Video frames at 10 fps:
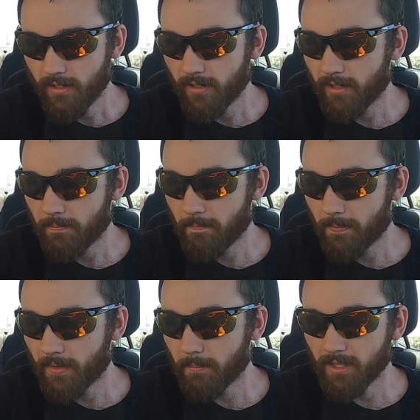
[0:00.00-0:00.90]

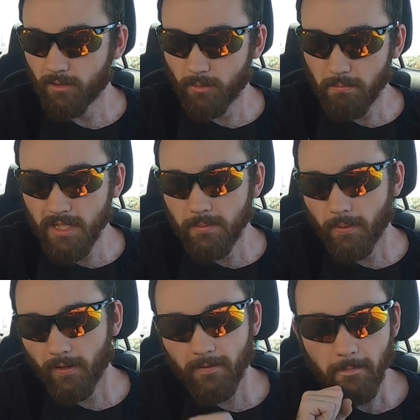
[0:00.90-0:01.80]
Um, now my little mini
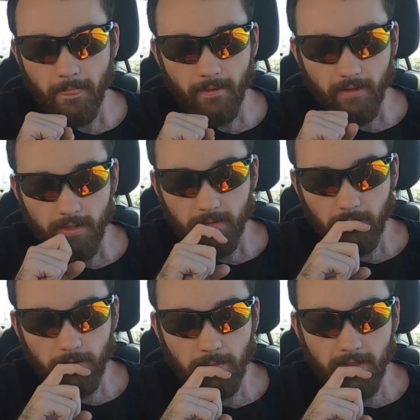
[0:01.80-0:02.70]
part
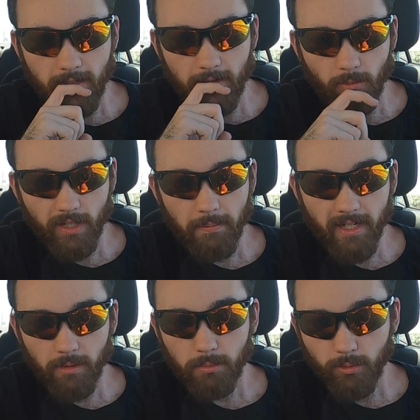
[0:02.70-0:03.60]
would be uh, what I
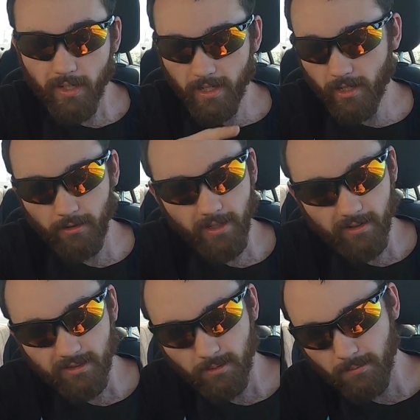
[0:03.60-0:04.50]
bought on Blu-ray. Hell
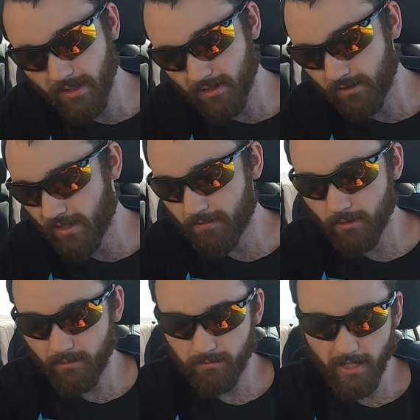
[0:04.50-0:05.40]
yeah, because I'm about, I already have
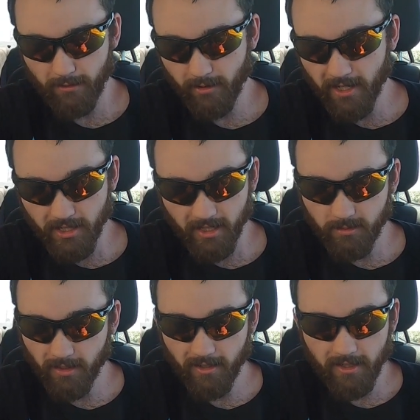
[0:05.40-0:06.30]
the whole entire
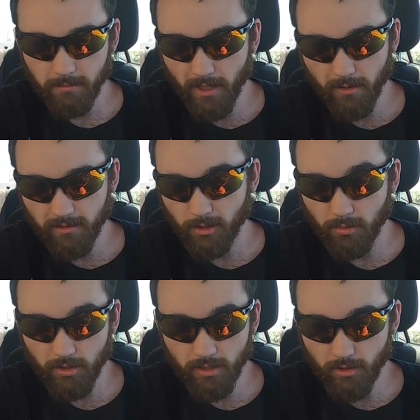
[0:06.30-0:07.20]
franchise. Why not keep going? This
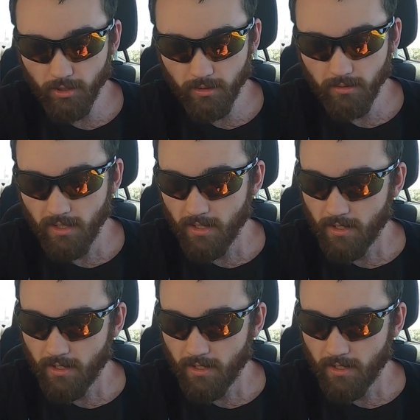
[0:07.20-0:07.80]
one's good too.